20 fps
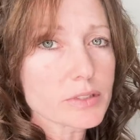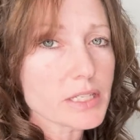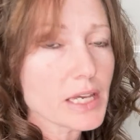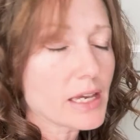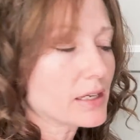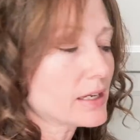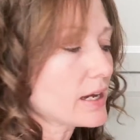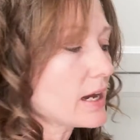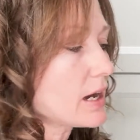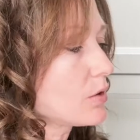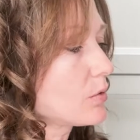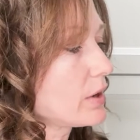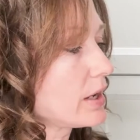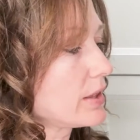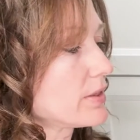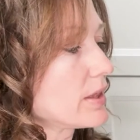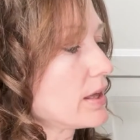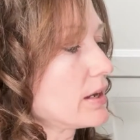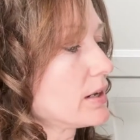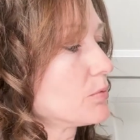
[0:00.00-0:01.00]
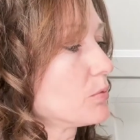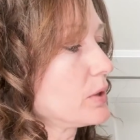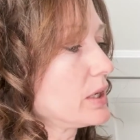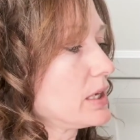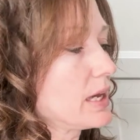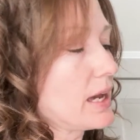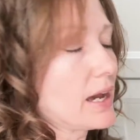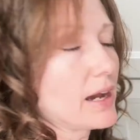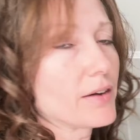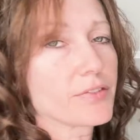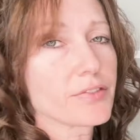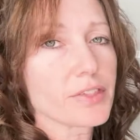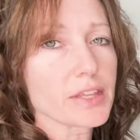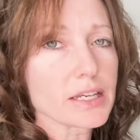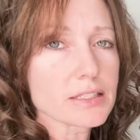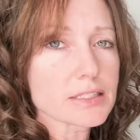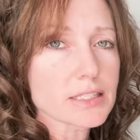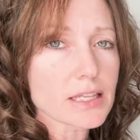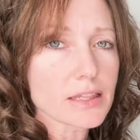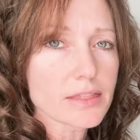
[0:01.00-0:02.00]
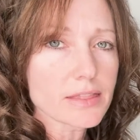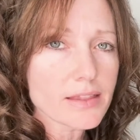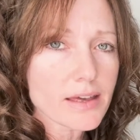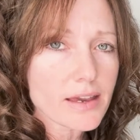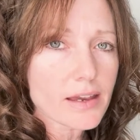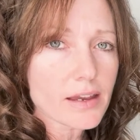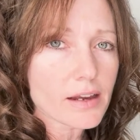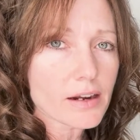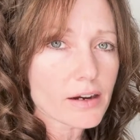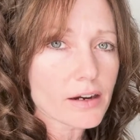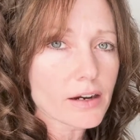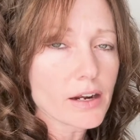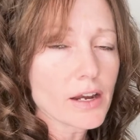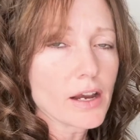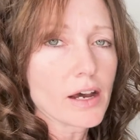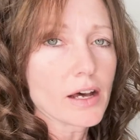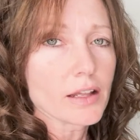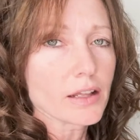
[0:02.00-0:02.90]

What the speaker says: take out and then we have things in there,